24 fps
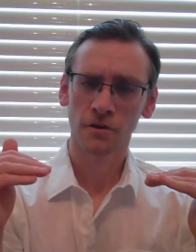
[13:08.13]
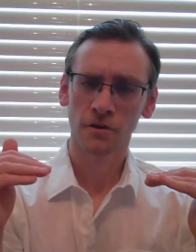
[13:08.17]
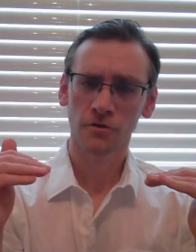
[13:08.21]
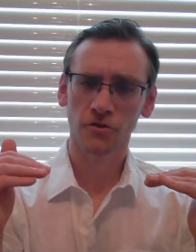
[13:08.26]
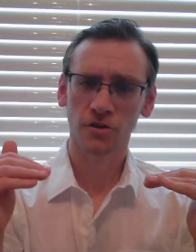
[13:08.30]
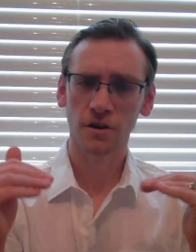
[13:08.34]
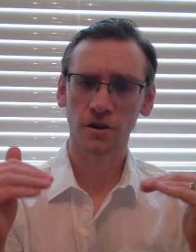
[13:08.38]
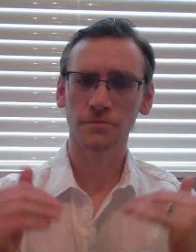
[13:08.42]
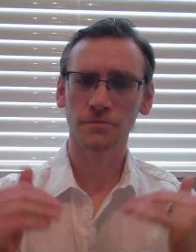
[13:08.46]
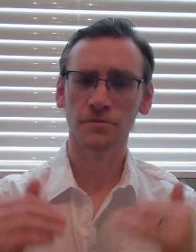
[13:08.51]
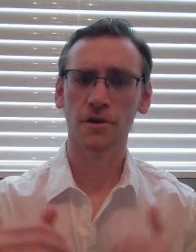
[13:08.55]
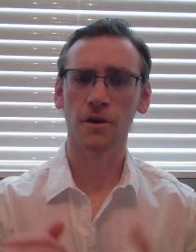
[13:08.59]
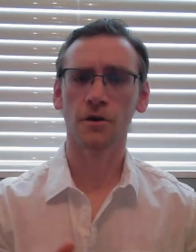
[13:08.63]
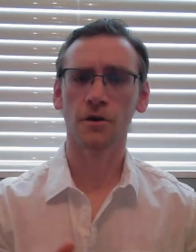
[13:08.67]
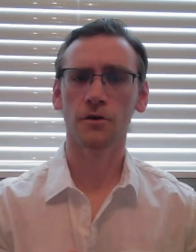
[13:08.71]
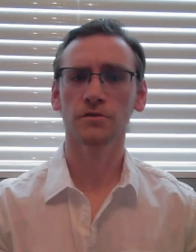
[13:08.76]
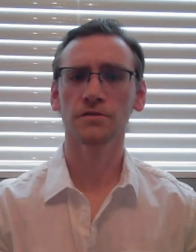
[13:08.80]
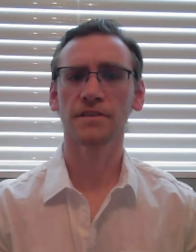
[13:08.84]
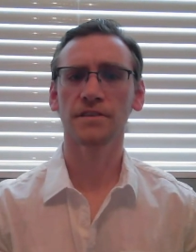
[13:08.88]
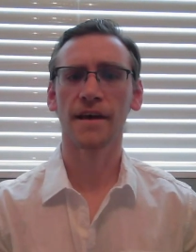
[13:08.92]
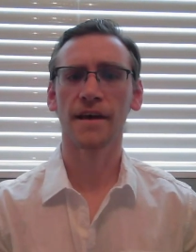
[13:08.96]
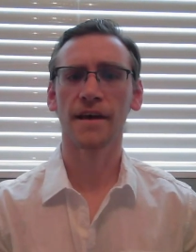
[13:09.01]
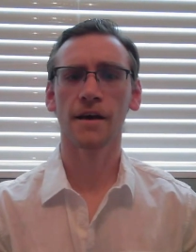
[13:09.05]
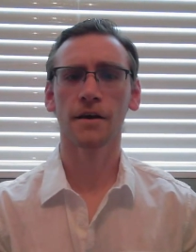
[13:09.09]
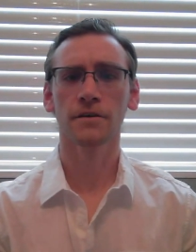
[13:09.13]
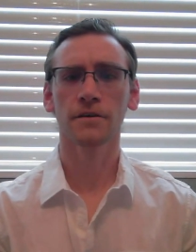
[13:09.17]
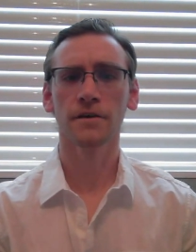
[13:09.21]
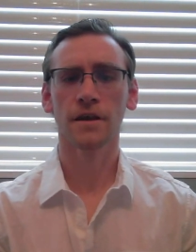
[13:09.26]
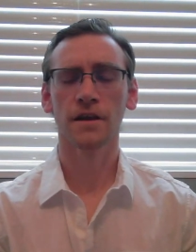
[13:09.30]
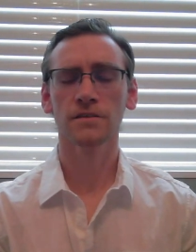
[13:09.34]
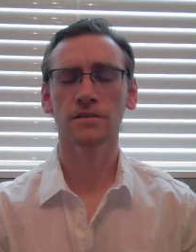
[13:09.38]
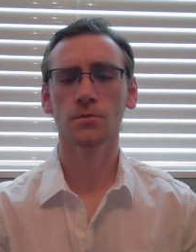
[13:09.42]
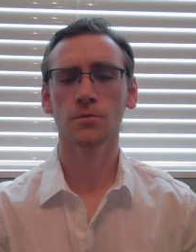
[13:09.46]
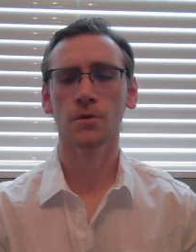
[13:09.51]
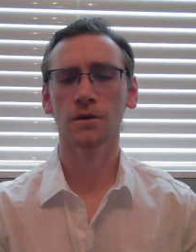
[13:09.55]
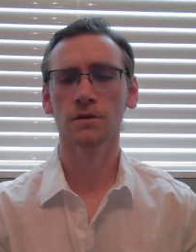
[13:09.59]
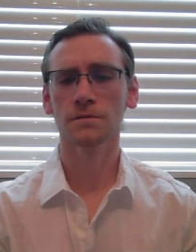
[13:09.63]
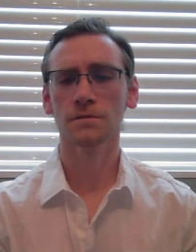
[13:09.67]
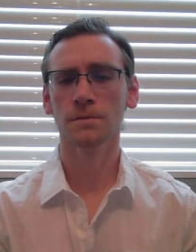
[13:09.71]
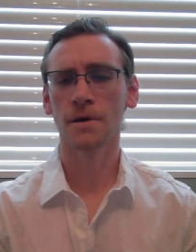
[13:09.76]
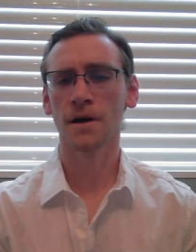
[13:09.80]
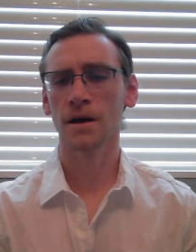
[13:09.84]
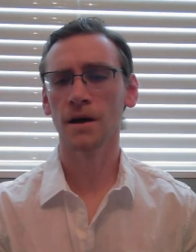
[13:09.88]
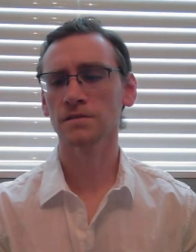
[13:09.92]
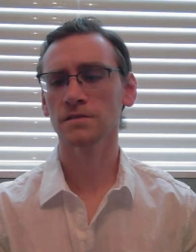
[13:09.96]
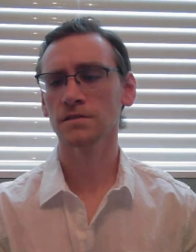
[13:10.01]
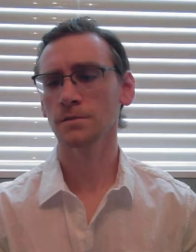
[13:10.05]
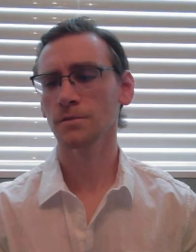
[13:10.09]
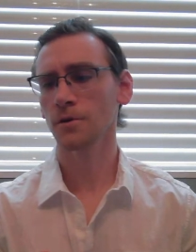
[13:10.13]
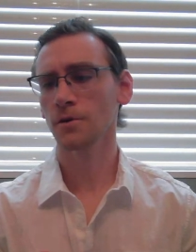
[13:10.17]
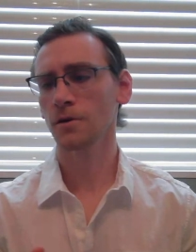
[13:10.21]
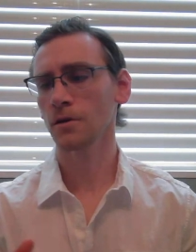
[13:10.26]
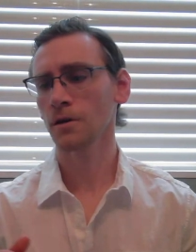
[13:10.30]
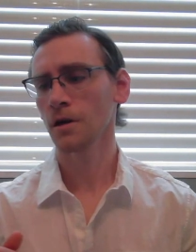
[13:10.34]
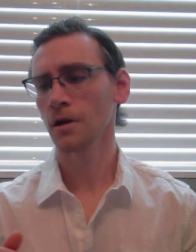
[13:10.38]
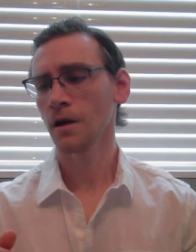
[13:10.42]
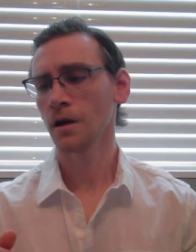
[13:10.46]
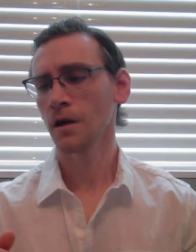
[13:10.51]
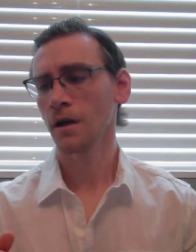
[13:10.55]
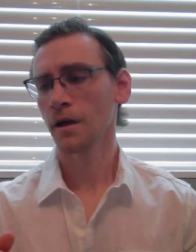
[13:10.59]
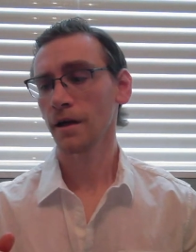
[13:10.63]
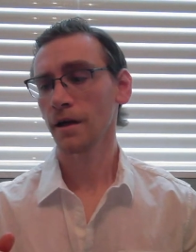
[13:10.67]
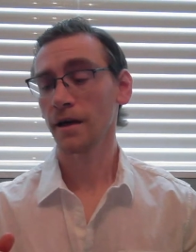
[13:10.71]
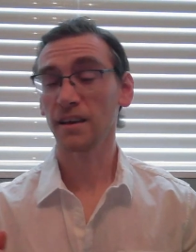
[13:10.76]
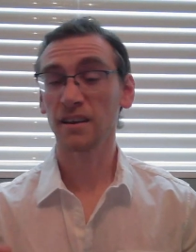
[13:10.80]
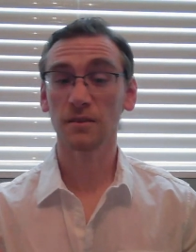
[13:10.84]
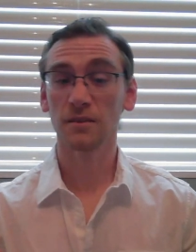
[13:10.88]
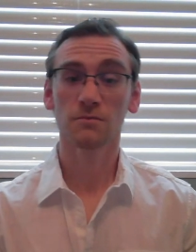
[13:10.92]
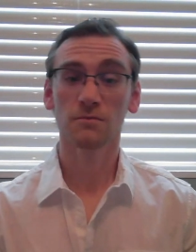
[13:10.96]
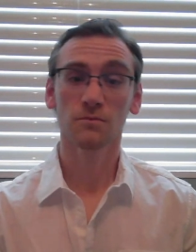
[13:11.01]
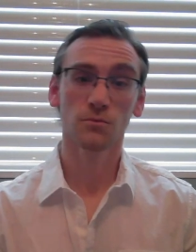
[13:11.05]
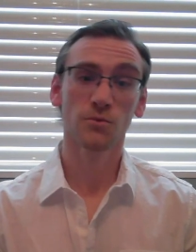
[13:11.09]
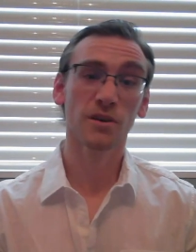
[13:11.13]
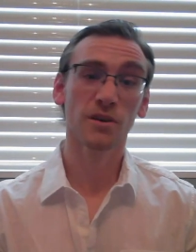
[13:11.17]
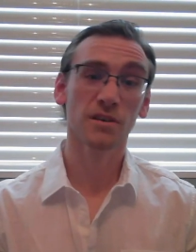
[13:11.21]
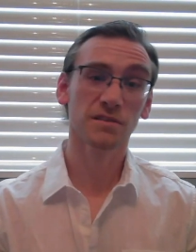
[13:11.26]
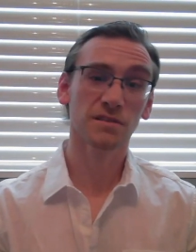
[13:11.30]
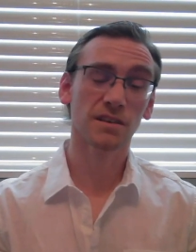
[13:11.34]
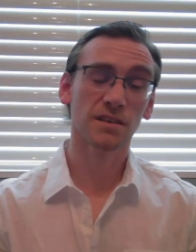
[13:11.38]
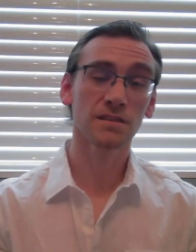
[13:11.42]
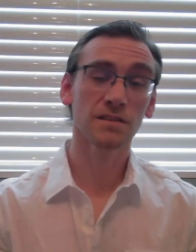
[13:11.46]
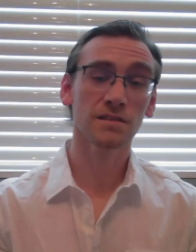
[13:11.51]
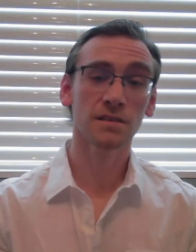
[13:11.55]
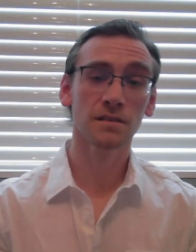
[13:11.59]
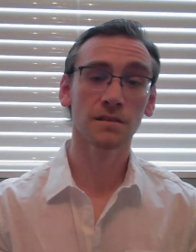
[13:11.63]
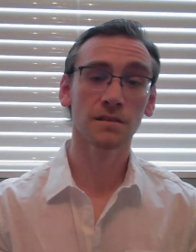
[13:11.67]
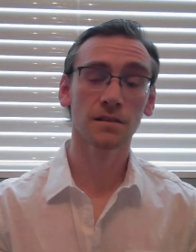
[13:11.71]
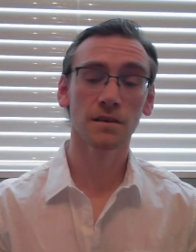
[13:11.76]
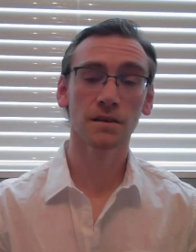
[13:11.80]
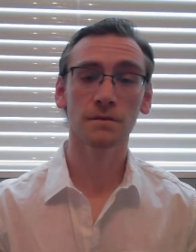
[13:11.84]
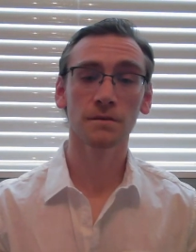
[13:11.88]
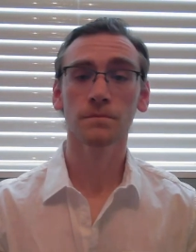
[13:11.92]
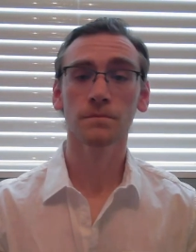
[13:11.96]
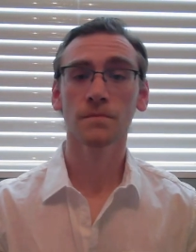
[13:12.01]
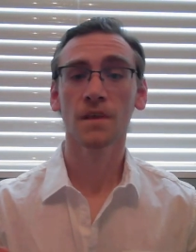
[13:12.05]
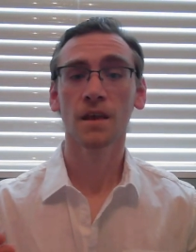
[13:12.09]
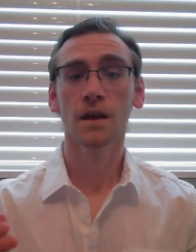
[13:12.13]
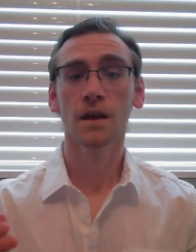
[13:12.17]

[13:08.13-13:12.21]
crypto down as well as possible, and it worked decently.